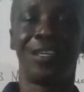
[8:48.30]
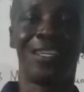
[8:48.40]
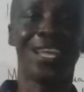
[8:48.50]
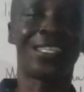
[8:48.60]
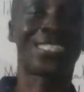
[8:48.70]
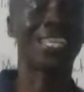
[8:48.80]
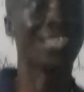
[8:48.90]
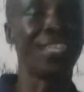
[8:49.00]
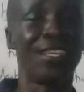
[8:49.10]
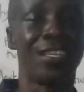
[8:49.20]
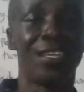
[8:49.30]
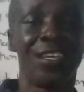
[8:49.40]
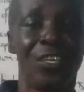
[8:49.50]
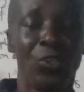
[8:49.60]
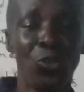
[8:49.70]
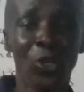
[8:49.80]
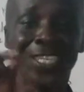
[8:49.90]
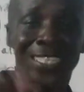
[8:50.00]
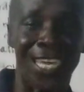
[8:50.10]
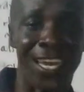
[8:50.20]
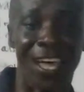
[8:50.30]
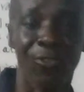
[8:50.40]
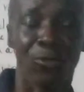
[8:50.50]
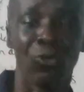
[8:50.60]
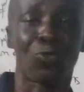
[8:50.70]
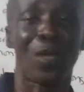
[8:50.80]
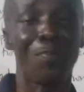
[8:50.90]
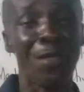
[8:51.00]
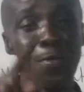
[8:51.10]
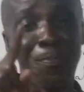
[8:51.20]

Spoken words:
then certainly, internal recruitment may be